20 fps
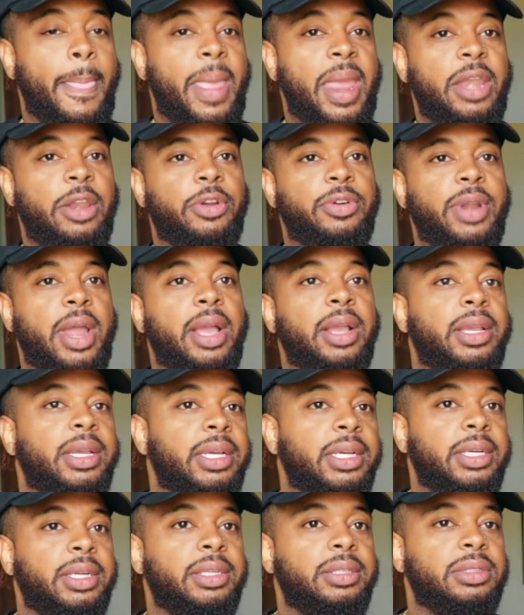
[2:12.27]
and they're not
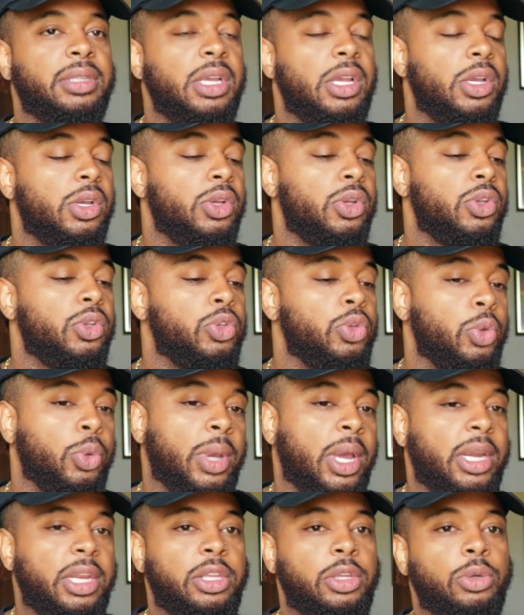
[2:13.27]
good, you
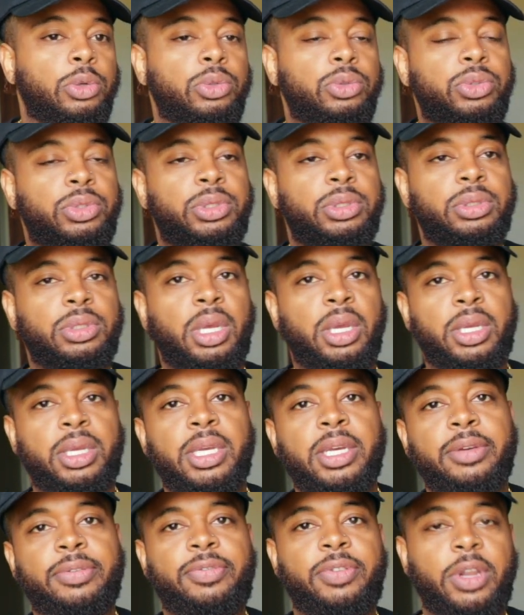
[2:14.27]
got to use a
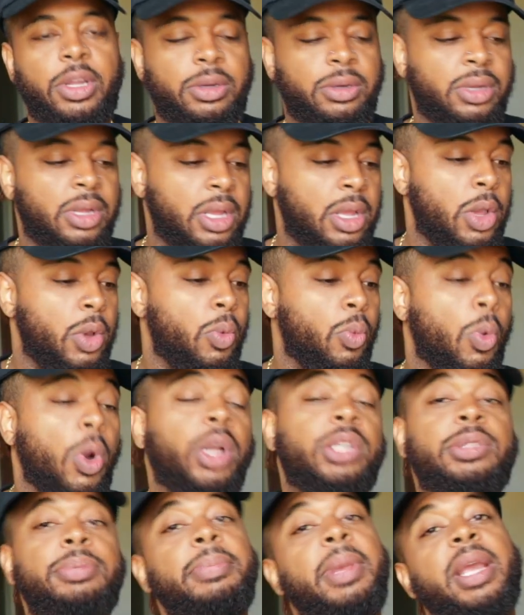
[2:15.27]
good flow.
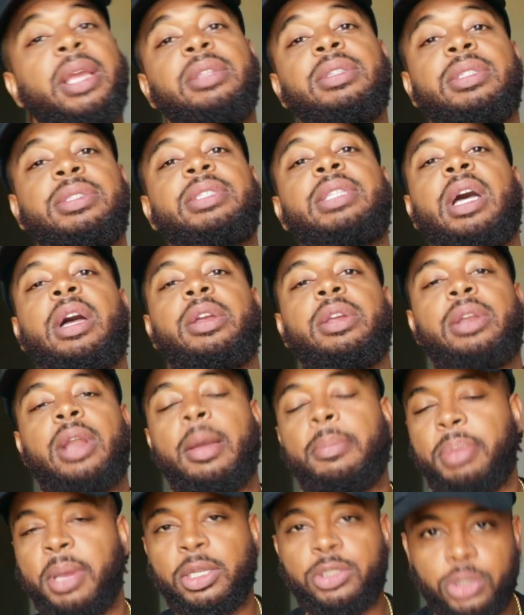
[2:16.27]
Watch Megan Thee Stallion.
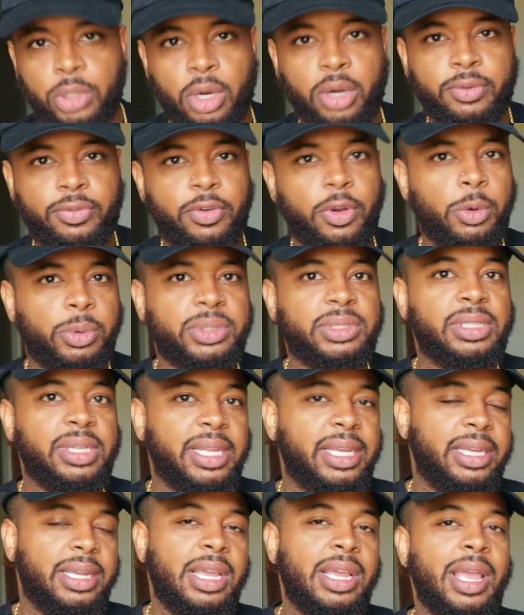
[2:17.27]
I bet you her flow is
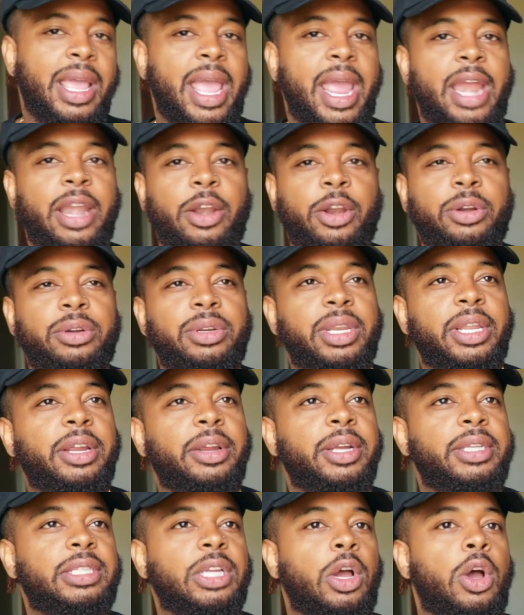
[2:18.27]
lit and her
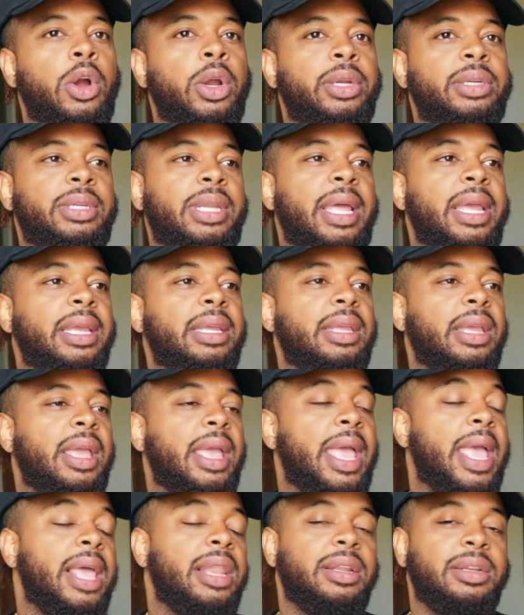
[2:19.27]
lyrics aren't
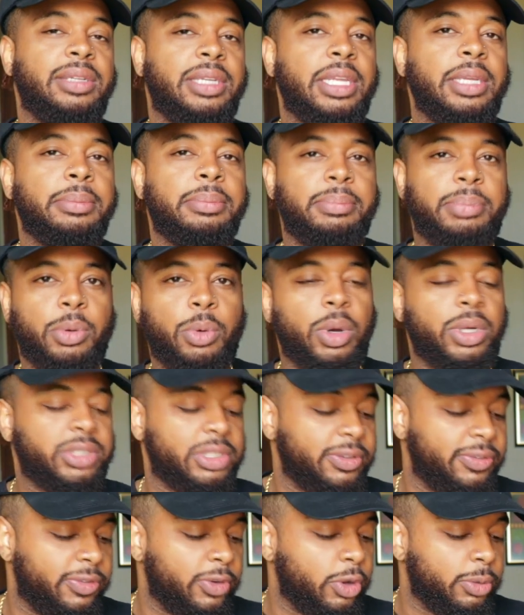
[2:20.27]
like hella deep, but watch
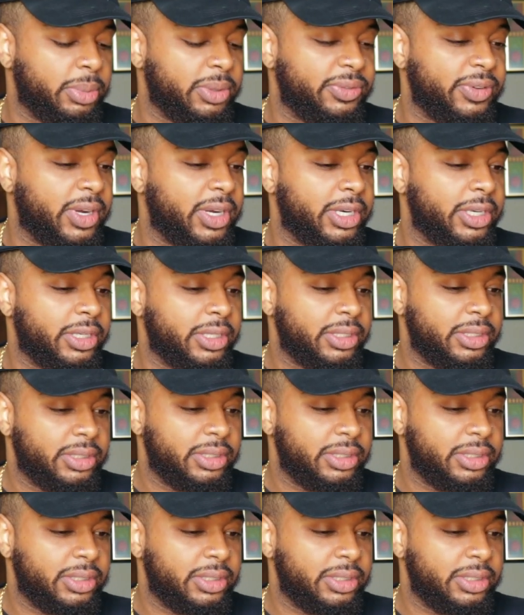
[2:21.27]
the flow be fire.